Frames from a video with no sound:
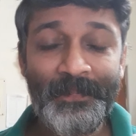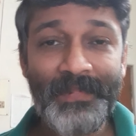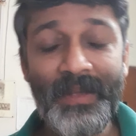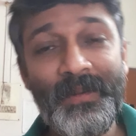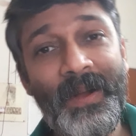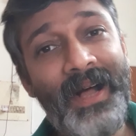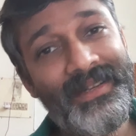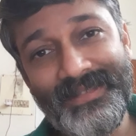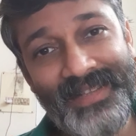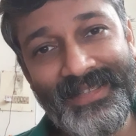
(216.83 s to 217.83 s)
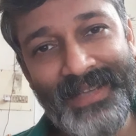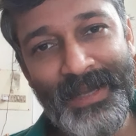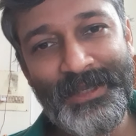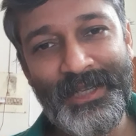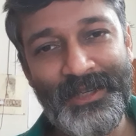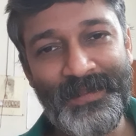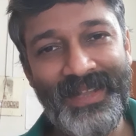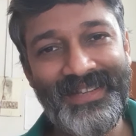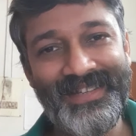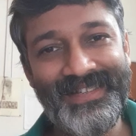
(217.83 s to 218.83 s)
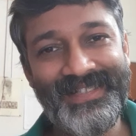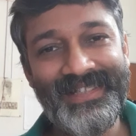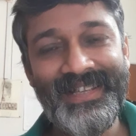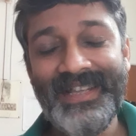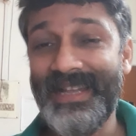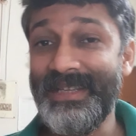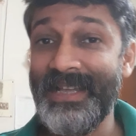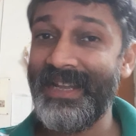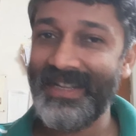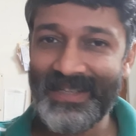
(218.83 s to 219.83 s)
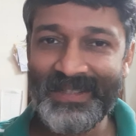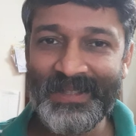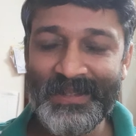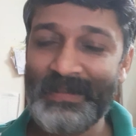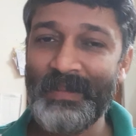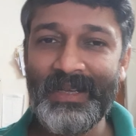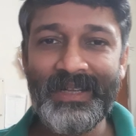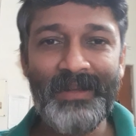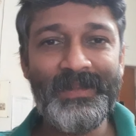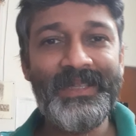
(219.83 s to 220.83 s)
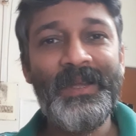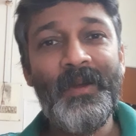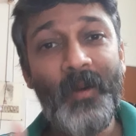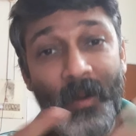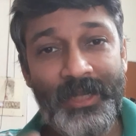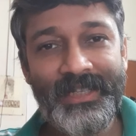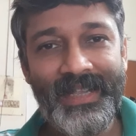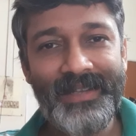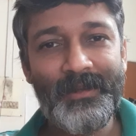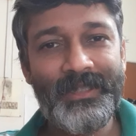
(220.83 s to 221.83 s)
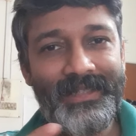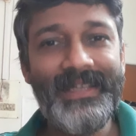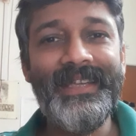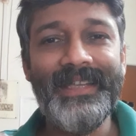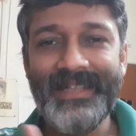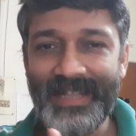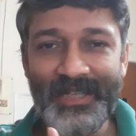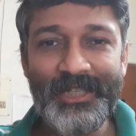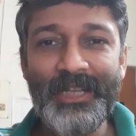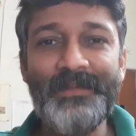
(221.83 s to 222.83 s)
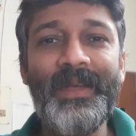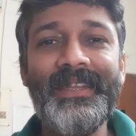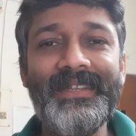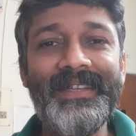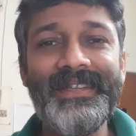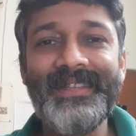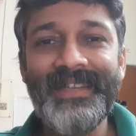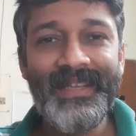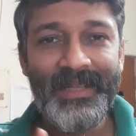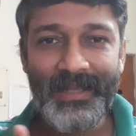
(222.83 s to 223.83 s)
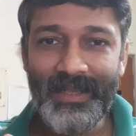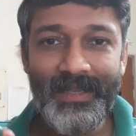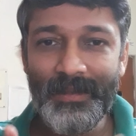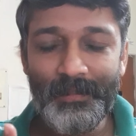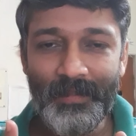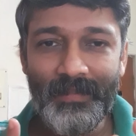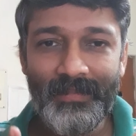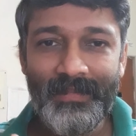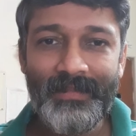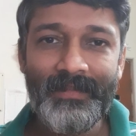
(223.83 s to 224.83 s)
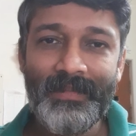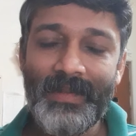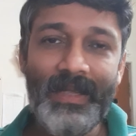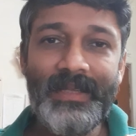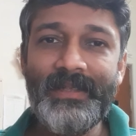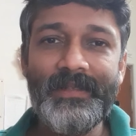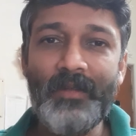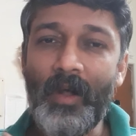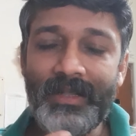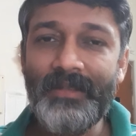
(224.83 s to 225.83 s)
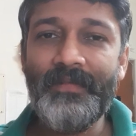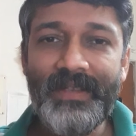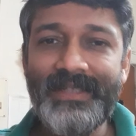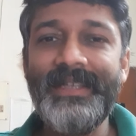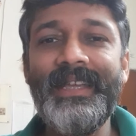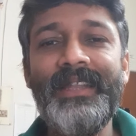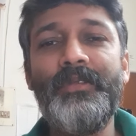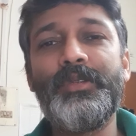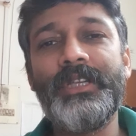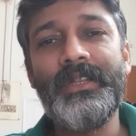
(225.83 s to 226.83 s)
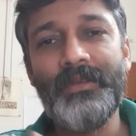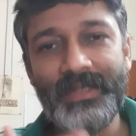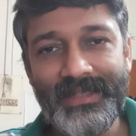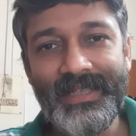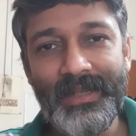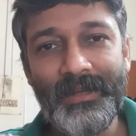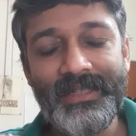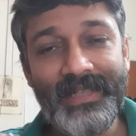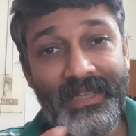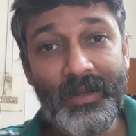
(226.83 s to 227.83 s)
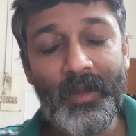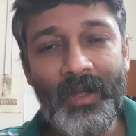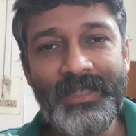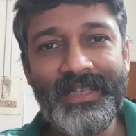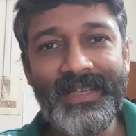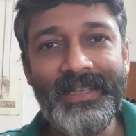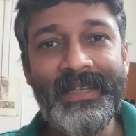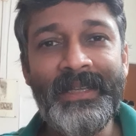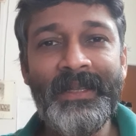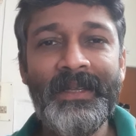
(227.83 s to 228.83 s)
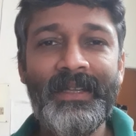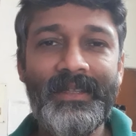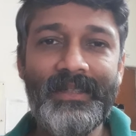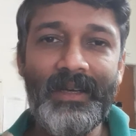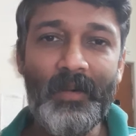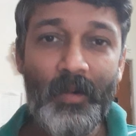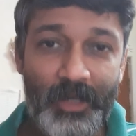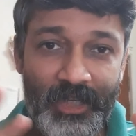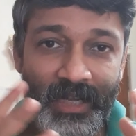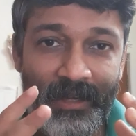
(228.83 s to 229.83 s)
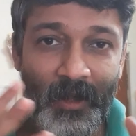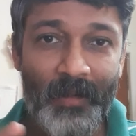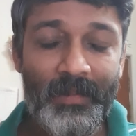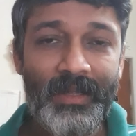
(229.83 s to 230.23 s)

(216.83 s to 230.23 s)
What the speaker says: are like the ancient mariners. And here another symbol comes. Ocean or sea in ancient mariner is not the physical ocean or sea, but psychologically the ocean of